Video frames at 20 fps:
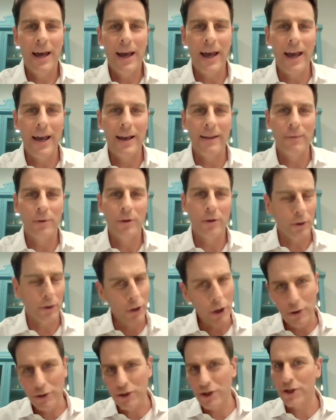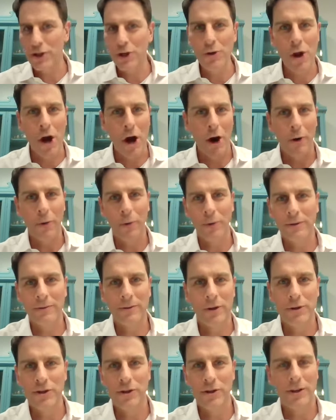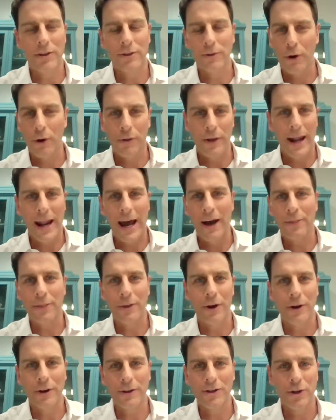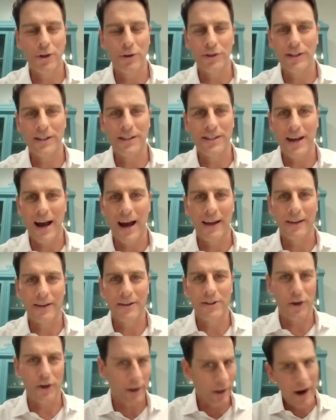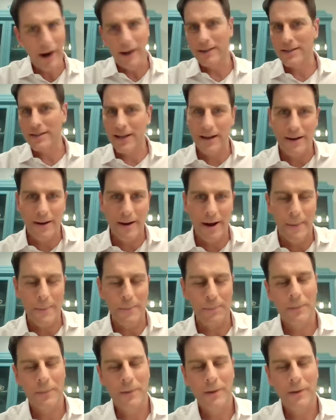And, you know, Coach, as you know, and usually throw that out there, it's usually silence. You're like, all right, let's get it up.